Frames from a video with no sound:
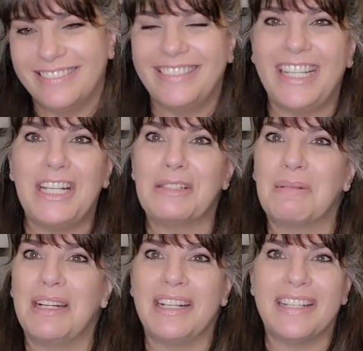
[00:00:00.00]
it is
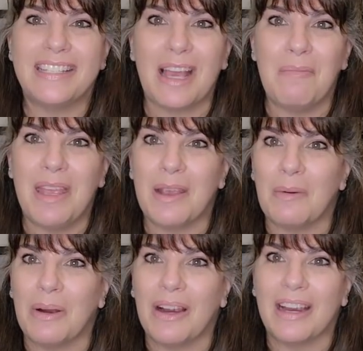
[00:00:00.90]
what it is. I make
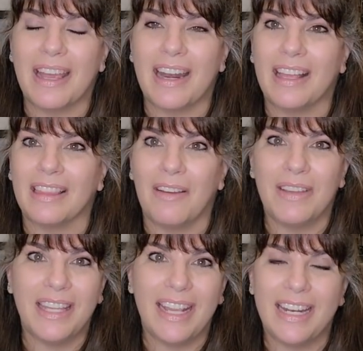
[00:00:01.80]
it work, and I love
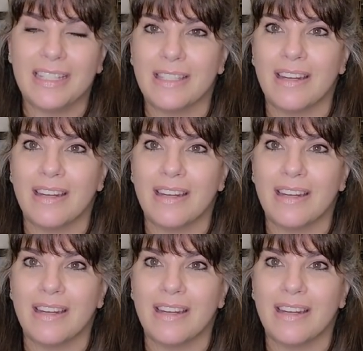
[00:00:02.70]
it, and it